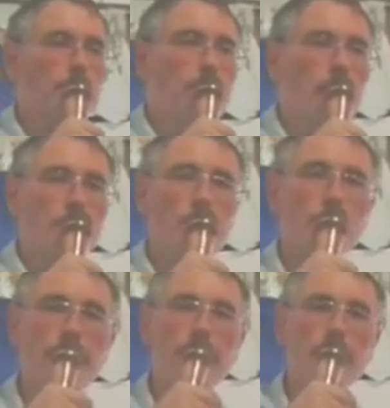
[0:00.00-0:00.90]
you have
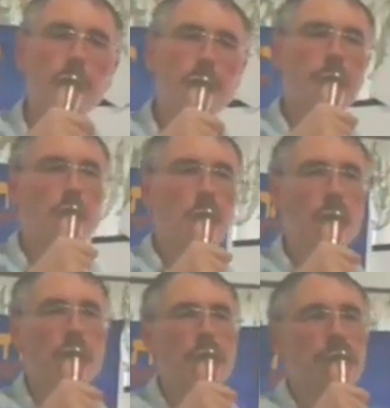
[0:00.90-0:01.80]
already committed
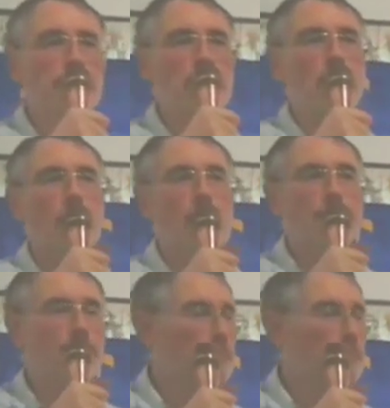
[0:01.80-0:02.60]
murder in your heart.